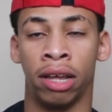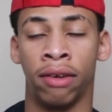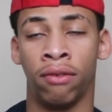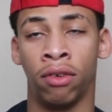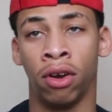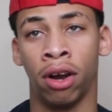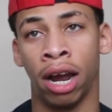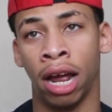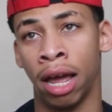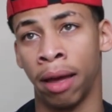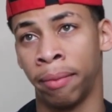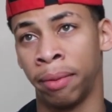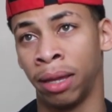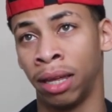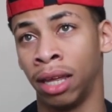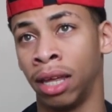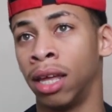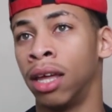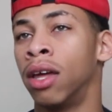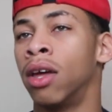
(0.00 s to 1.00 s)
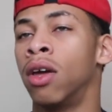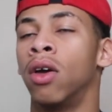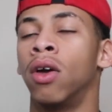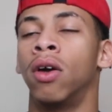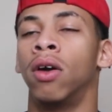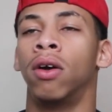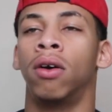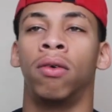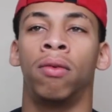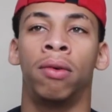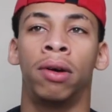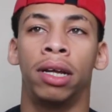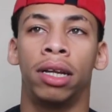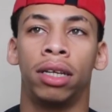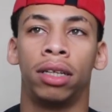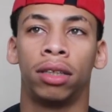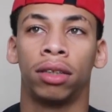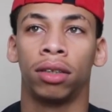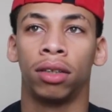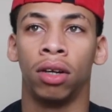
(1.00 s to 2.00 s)
If you're happy with
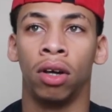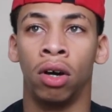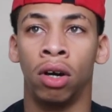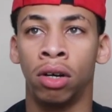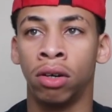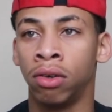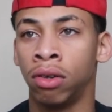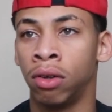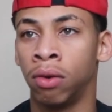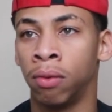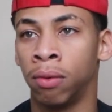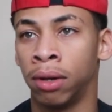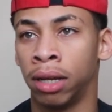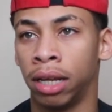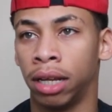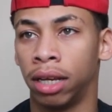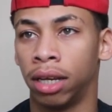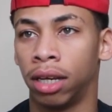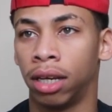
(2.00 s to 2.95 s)
who you with,